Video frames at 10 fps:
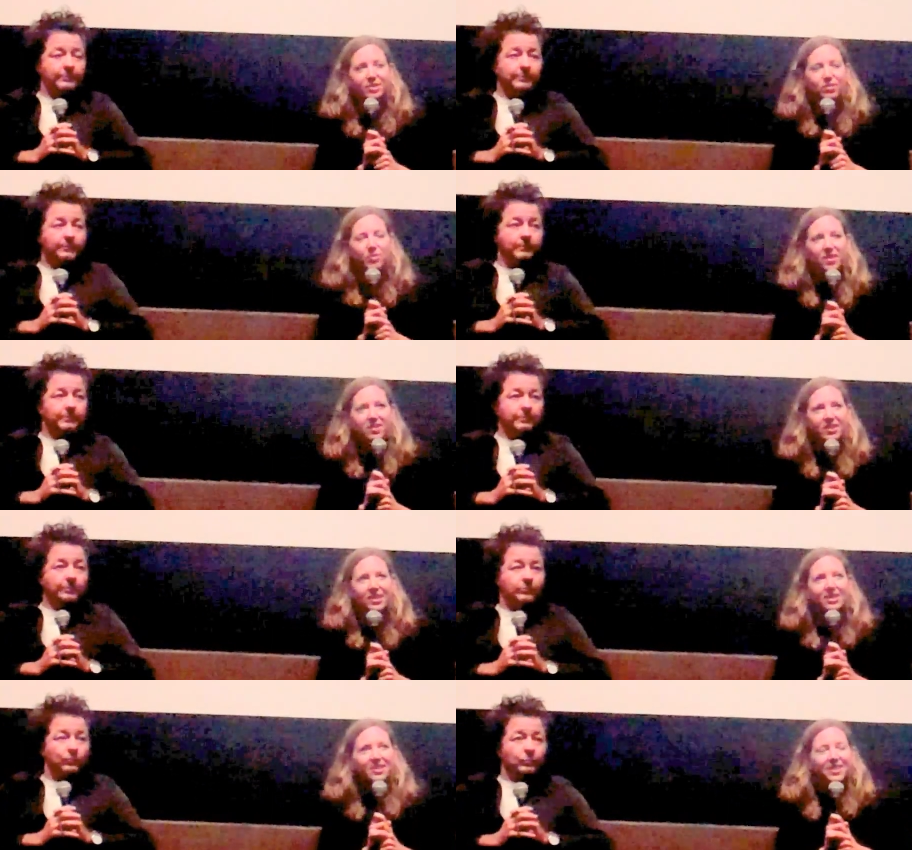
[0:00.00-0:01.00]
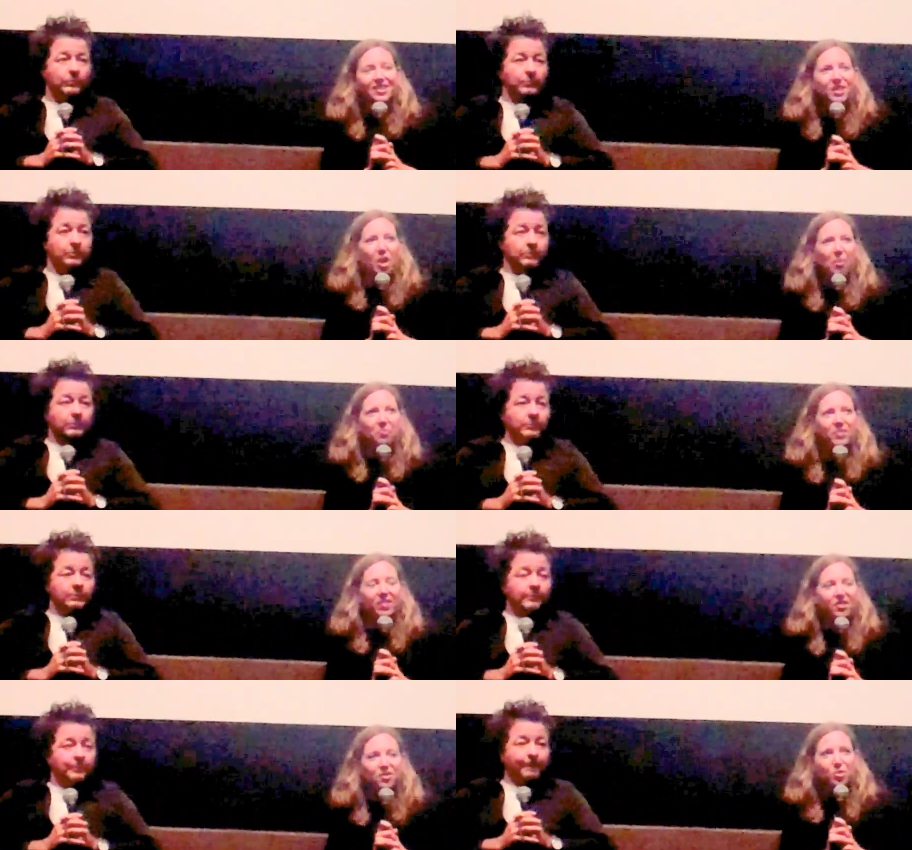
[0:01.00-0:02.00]
Speaker 1: an amazing um,
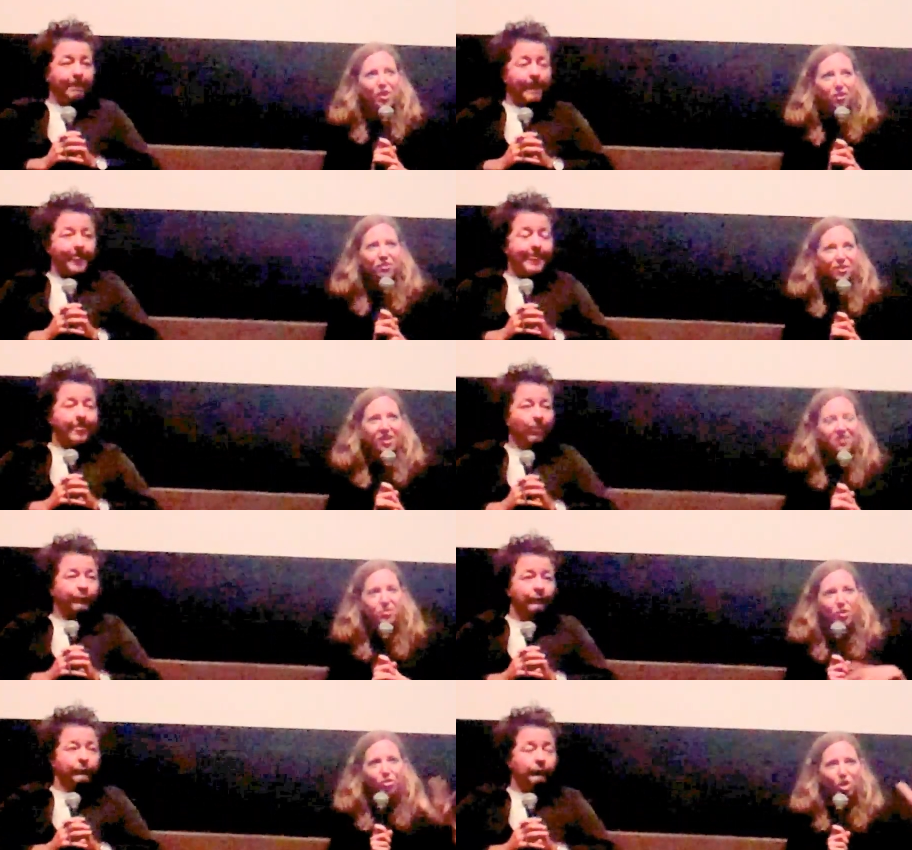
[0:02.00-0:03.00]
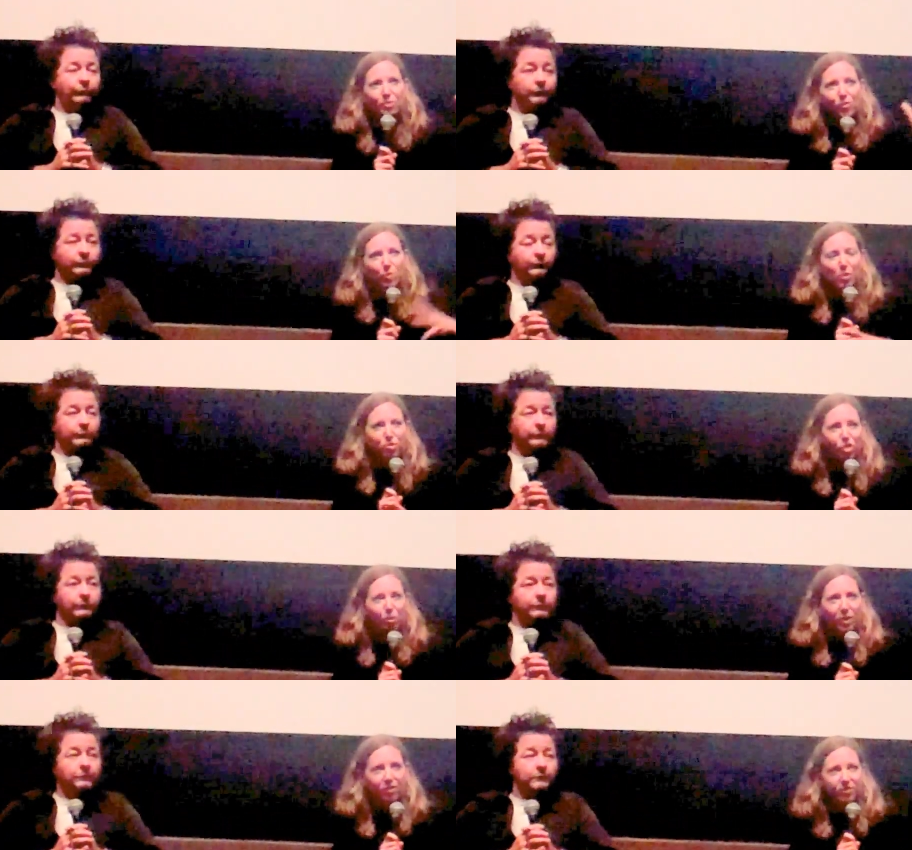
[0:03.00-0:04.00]
dancer choreographer, has this great show about one woman show
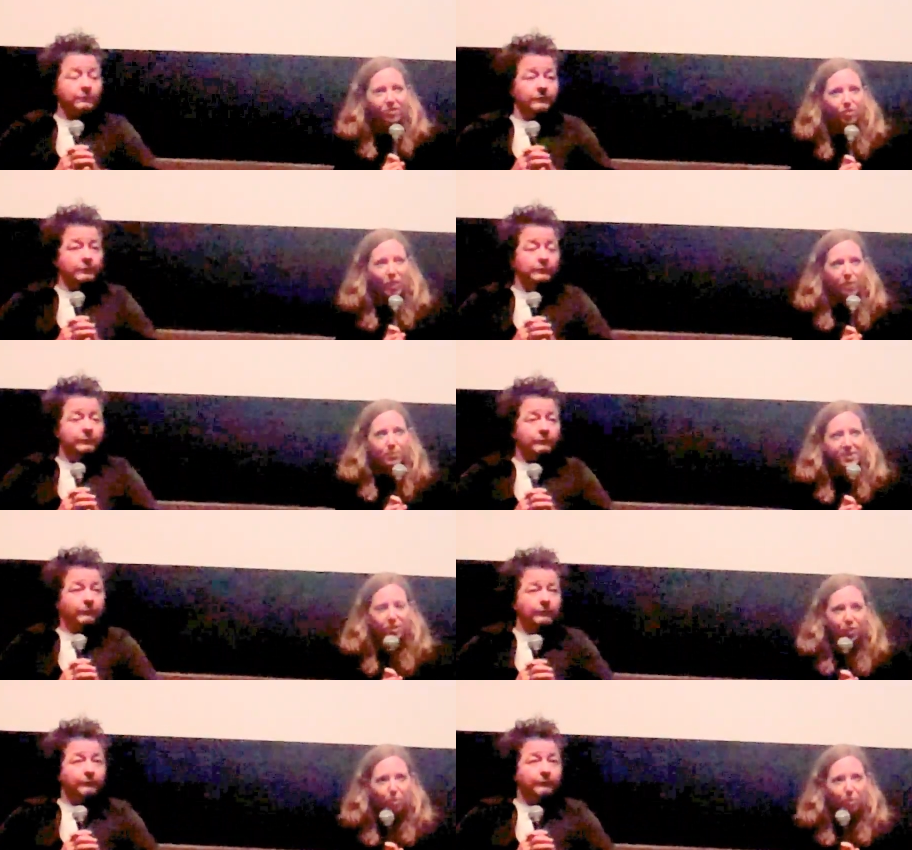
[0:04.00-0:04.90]
about rape, stirring